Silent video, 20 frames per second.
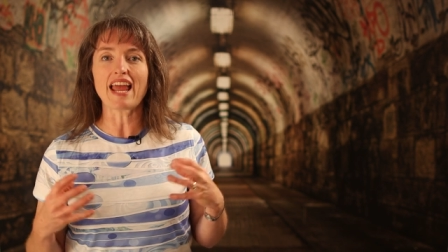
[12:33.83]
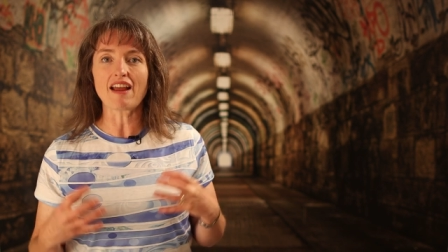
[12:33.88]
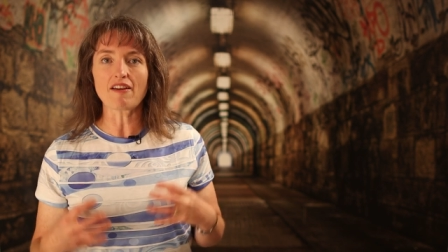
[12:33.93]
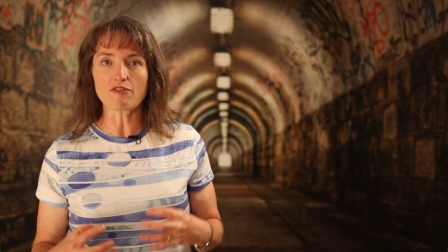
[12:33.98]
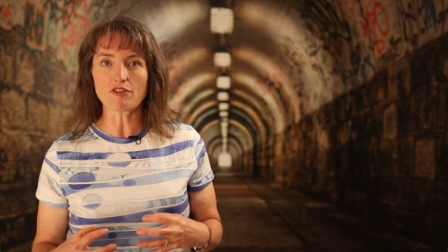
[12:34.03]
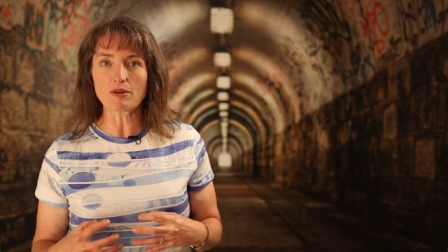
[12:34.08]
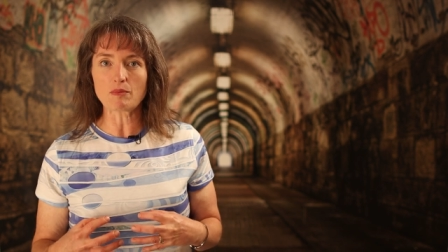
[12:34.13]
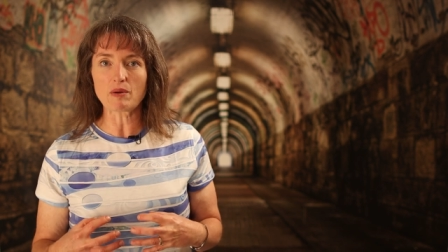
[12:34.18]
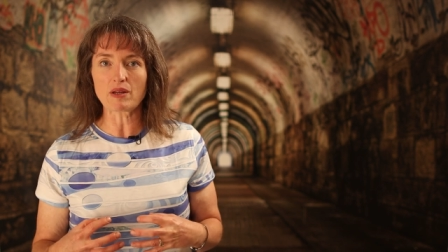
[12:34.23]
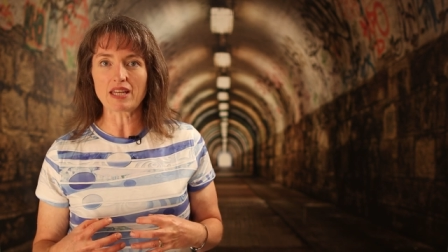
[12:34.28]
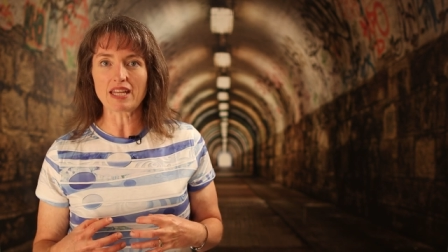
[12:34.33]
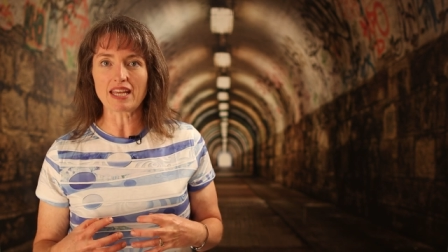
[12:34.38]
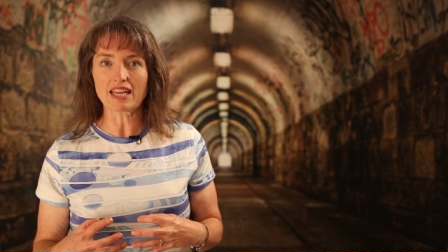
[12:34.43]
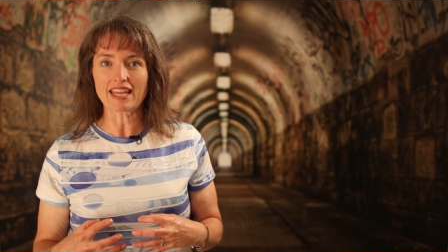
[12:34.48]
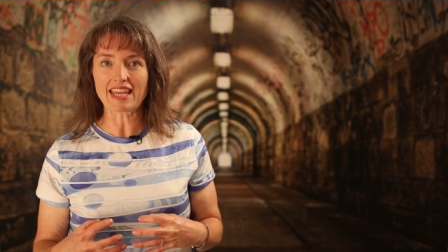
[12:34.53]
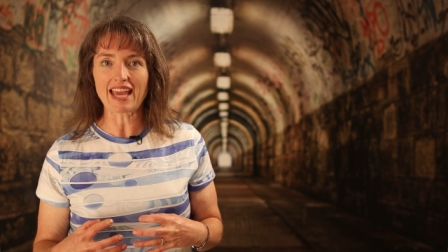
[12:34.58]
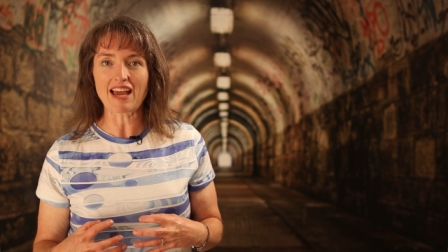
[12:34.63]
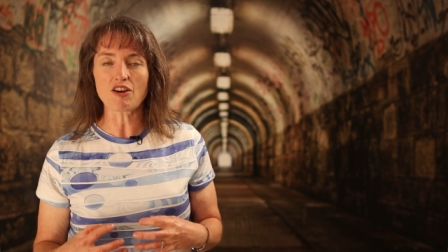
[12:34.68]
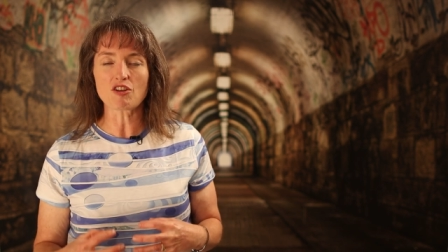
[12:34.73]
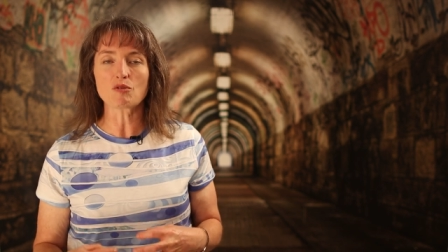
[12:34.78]
everybody
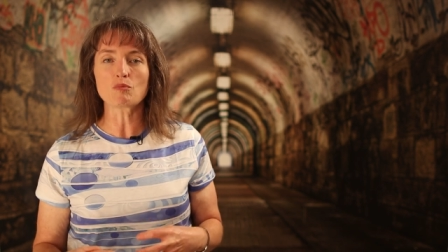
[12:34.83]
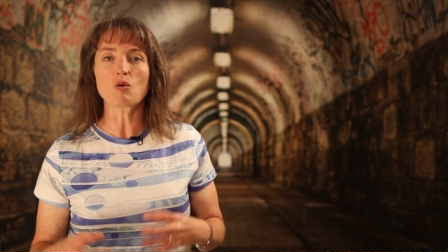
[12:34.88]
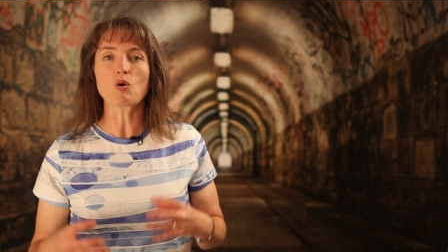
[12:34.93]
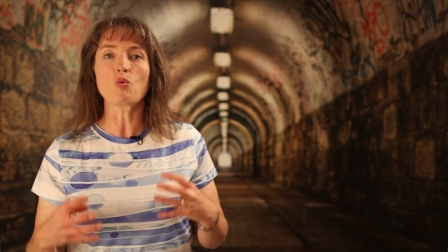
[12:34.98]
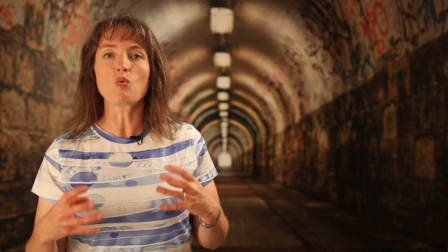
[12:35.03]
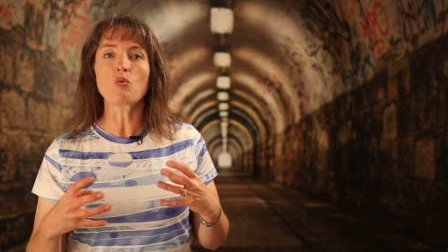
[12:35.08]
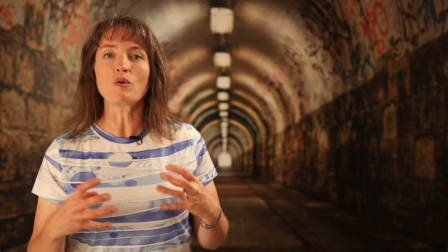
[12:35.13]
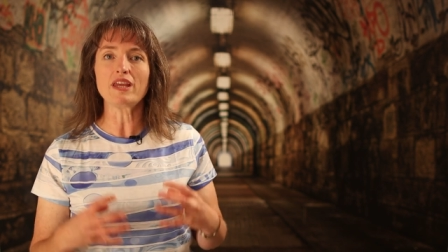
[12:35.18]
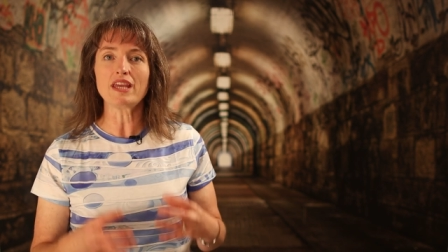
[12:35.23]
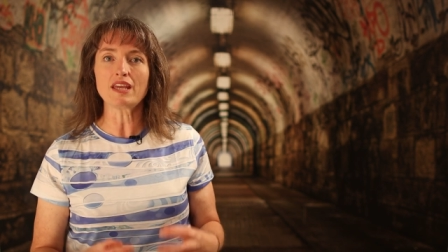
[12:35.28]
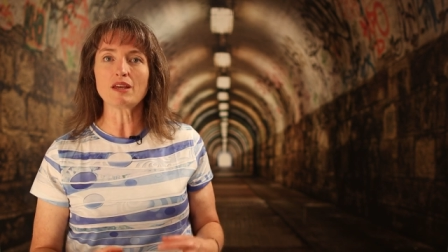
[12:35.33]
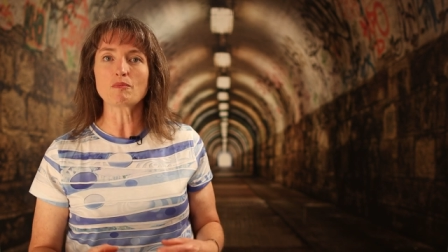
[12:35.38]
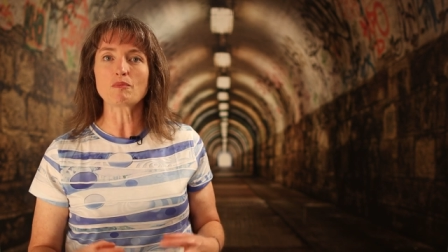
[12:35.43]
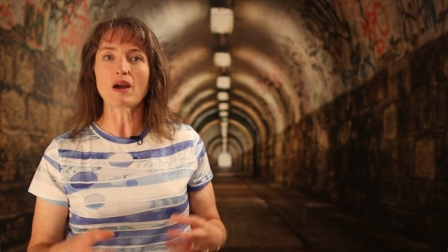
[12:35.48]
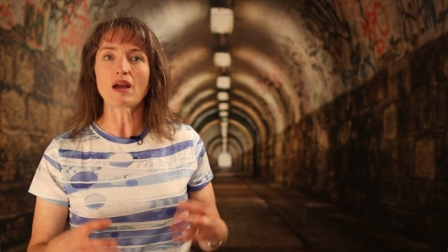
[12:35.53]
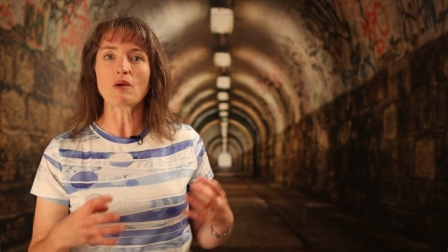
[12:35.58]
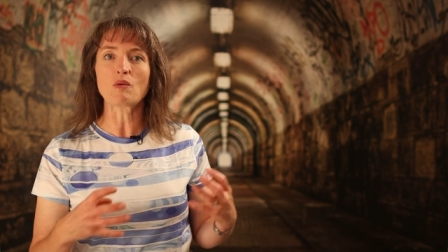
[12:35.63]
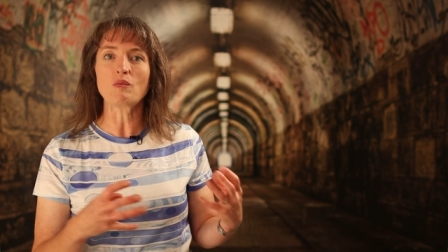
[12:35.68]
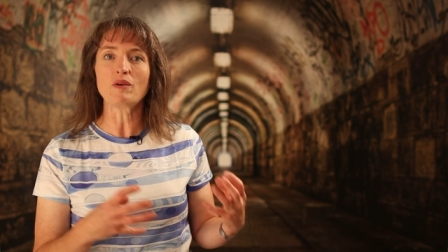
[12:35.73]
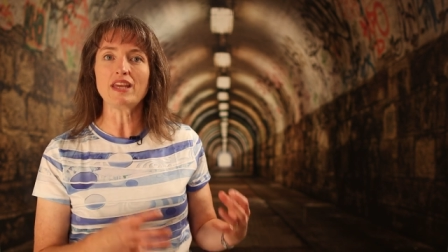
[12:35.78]
accountable week
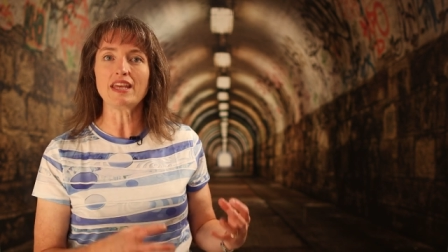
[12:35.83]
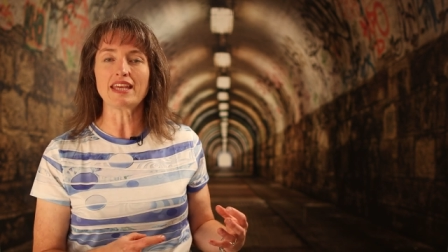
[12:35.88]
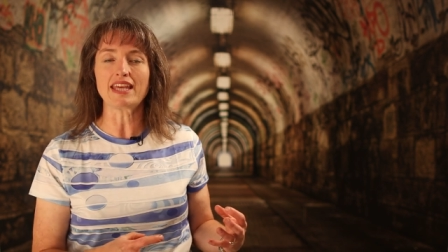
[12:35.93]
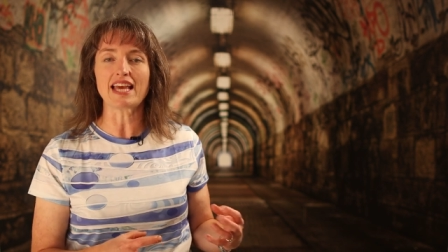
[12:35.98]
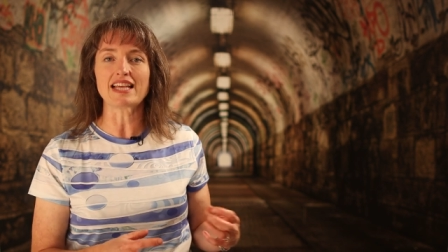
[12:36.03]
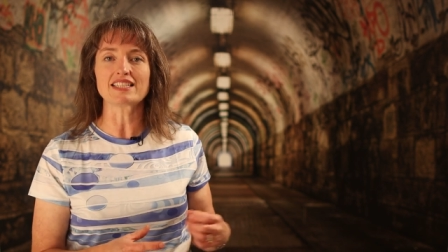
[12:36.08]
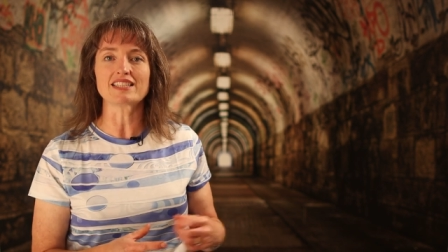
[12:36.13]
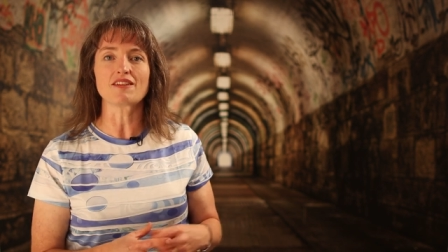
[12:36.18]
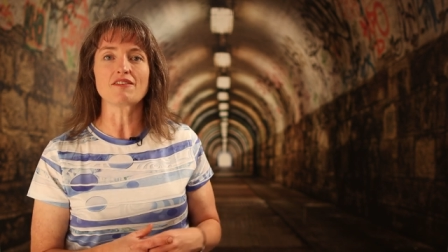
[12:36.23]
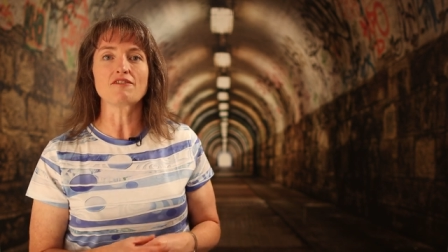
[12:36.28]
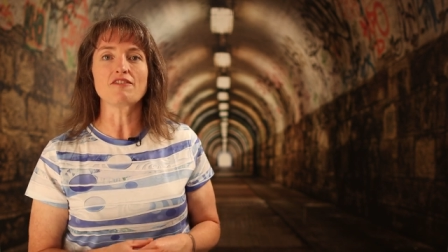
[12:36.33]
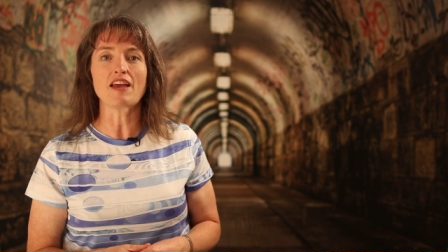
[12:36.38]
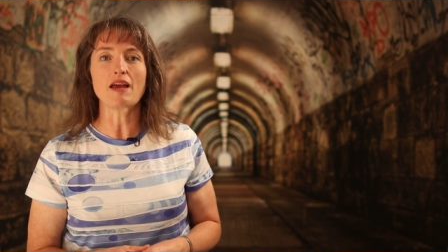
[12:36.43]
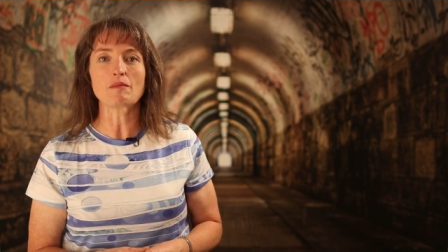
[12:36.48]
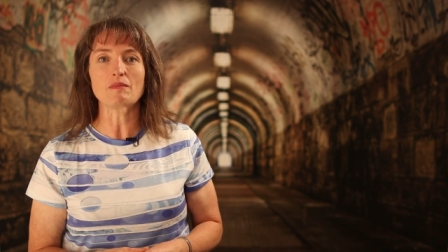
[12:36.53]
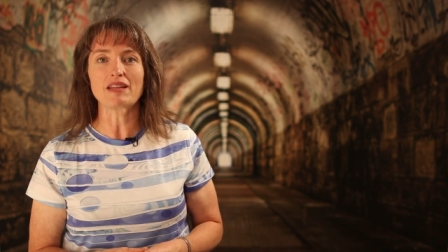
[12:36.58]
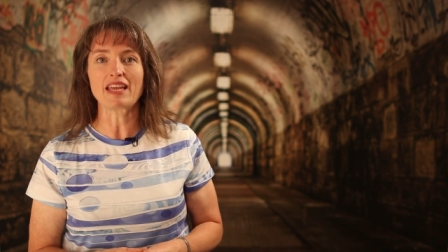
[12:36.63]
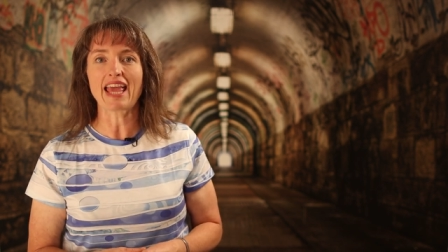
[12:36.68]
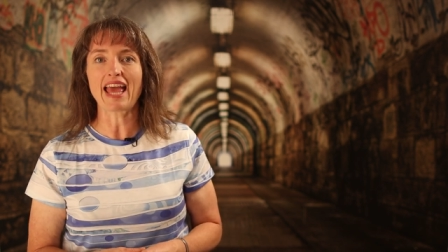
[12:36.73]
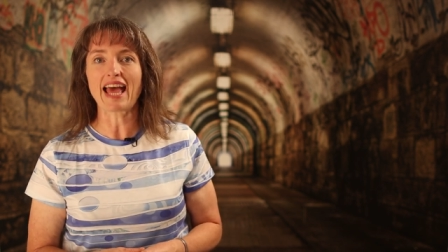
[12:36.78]
by week as the
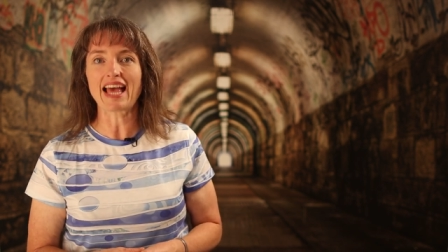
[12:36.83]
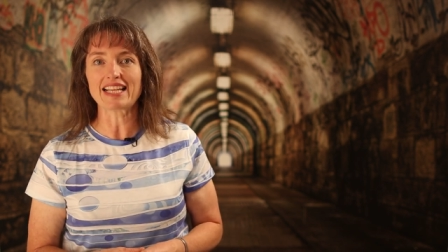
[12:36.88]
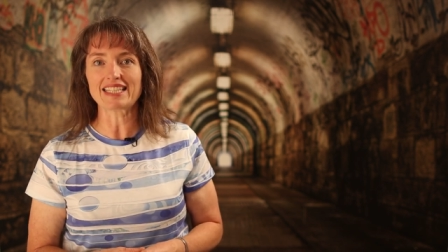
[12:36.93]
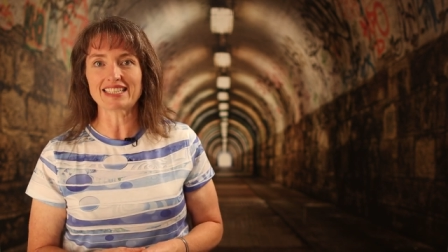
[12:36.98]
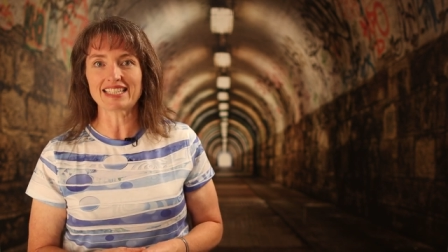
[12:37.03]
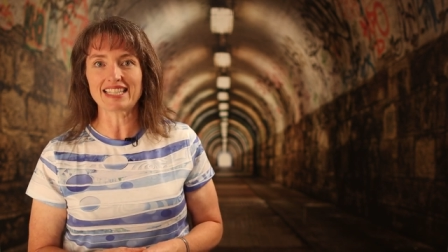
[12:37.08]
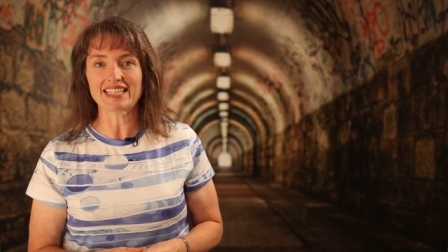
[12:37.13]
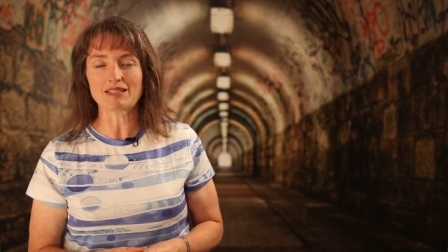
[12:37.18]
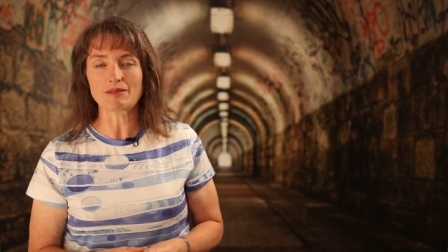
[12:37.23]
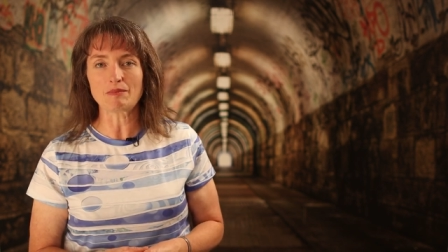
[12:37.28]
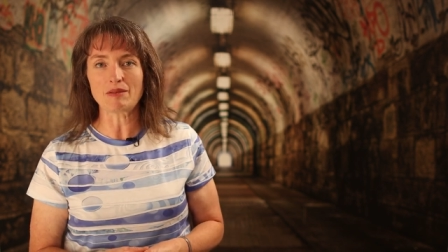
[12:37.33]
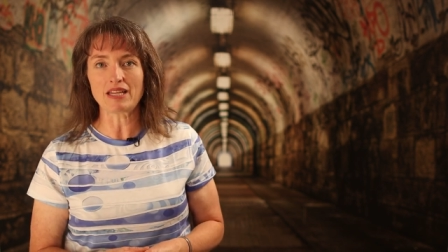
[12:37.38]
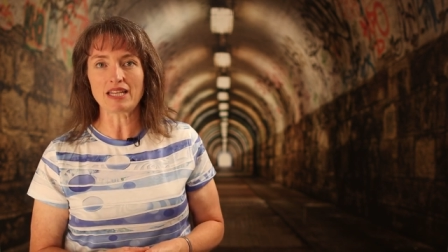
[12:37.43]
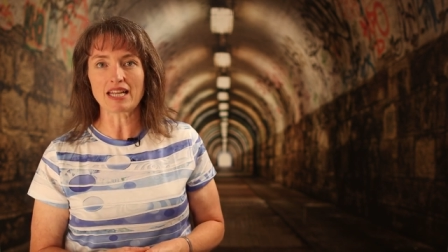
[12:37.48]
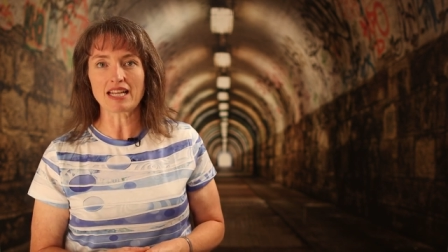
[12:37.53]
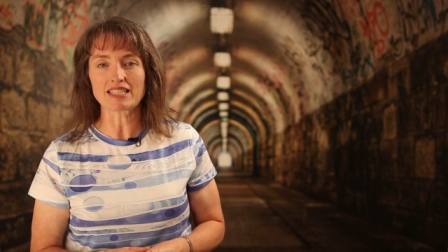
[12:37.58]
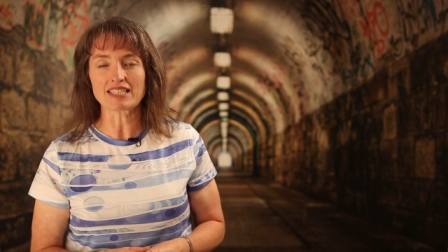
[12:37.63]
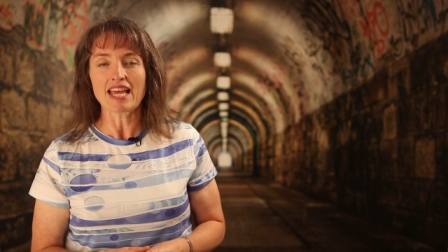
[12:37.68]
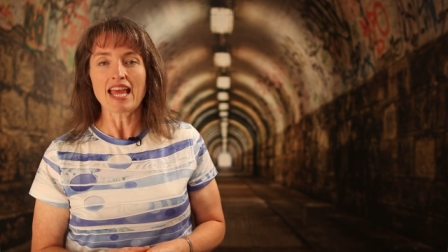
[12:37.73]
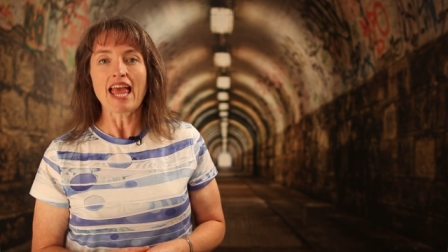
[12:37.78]
family has these
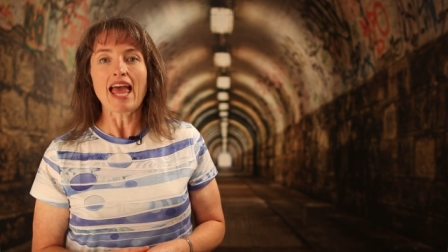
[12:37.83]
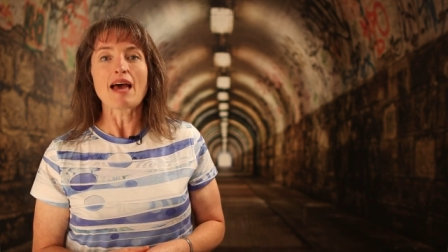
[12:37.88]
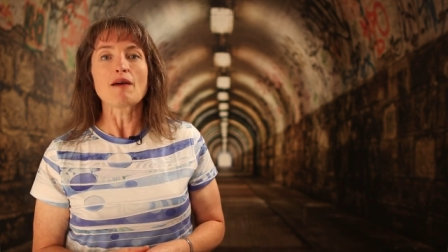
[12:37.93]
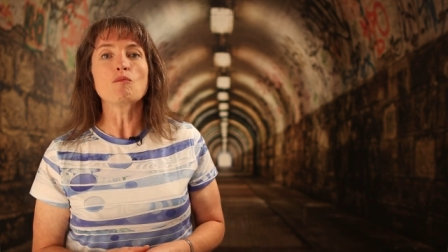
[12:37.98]
meetings.